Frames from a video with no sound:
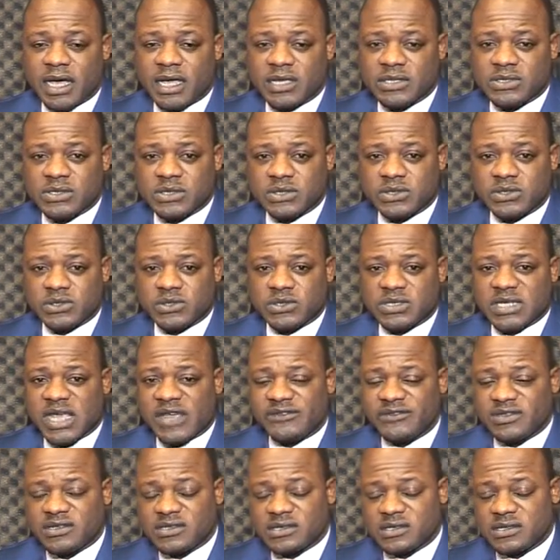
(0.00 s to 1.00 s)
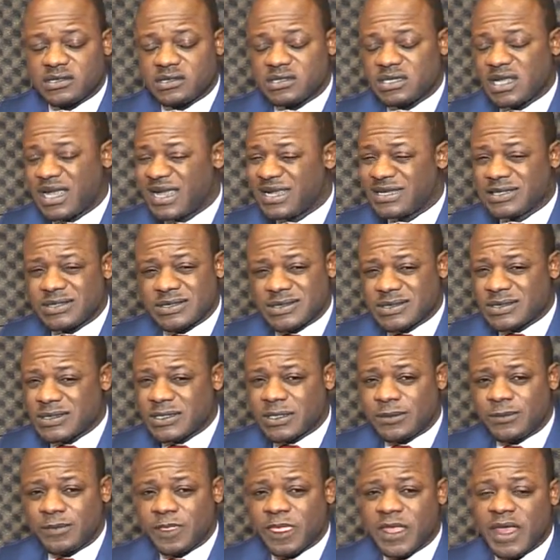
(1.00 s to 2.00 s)
social services, and
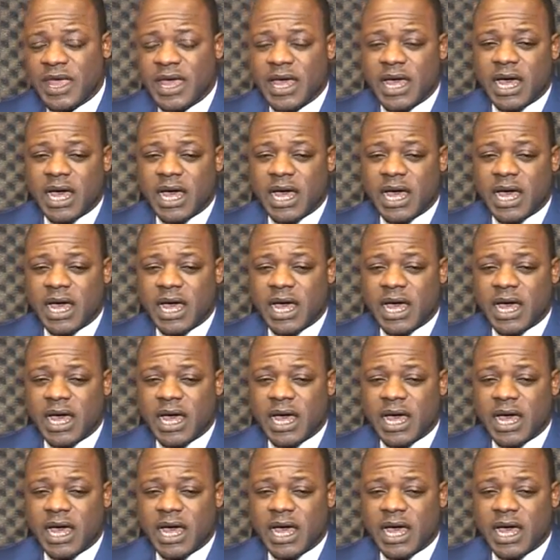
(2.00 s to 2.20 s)
some